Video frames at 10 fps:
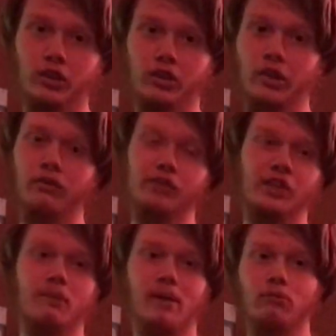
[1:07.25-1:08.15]
and then obviously
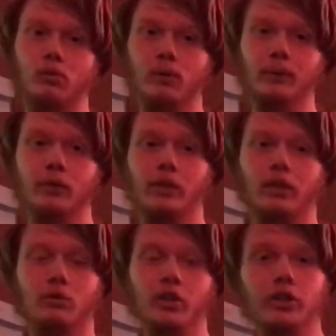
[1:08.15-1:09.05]
the main one will be going
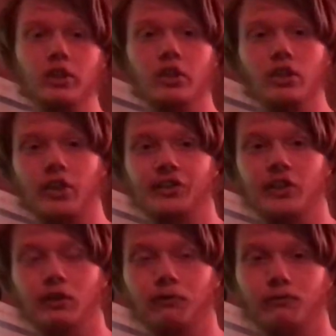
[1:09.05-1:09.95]
out at 4.